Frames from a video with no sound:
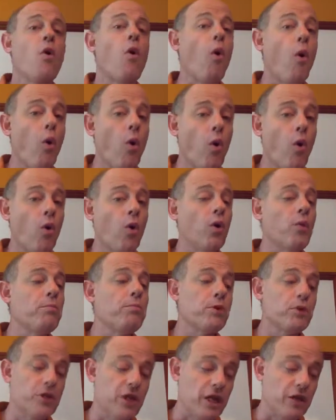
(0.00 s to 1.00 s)
or
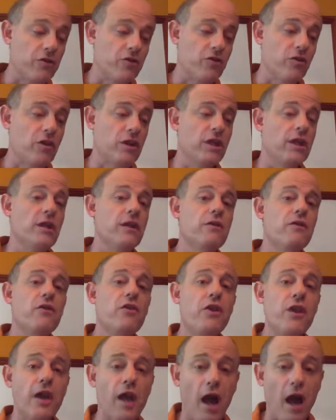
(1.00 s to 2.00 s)
potentially
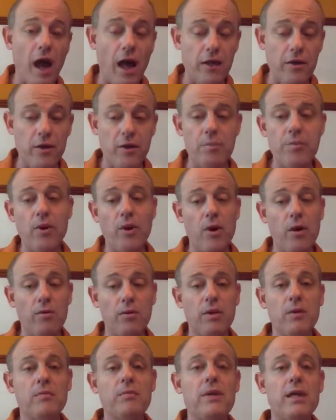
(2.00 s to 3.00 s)
the other
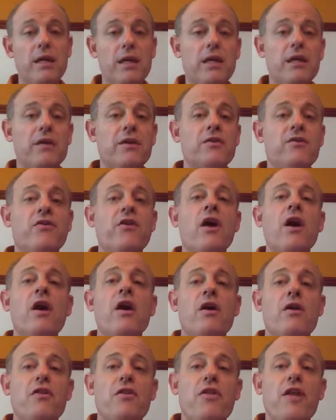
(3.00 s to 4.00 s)
problem is
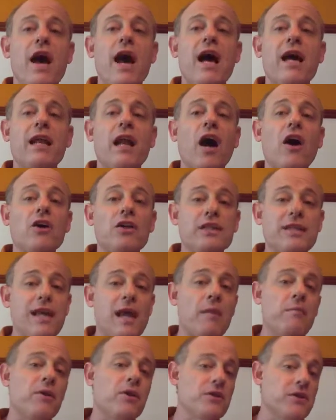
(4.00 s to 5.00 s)
that our
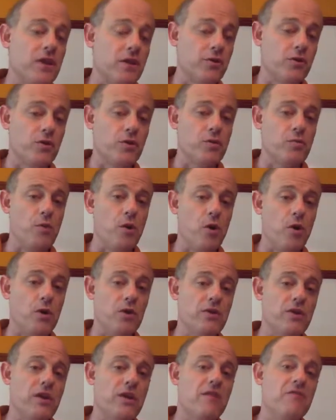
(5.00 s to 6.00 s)
samples are too
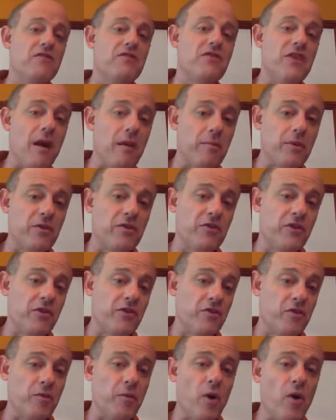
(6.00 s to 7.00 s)
small. And if samples are
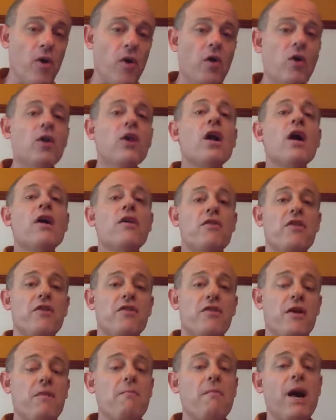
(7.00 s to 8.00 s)
small, then
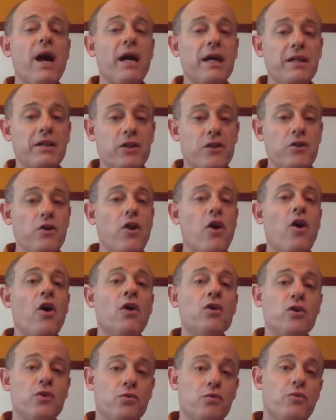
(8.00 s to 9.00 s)
they might
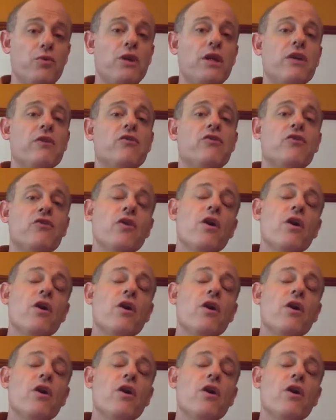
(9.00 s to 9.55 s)
not reach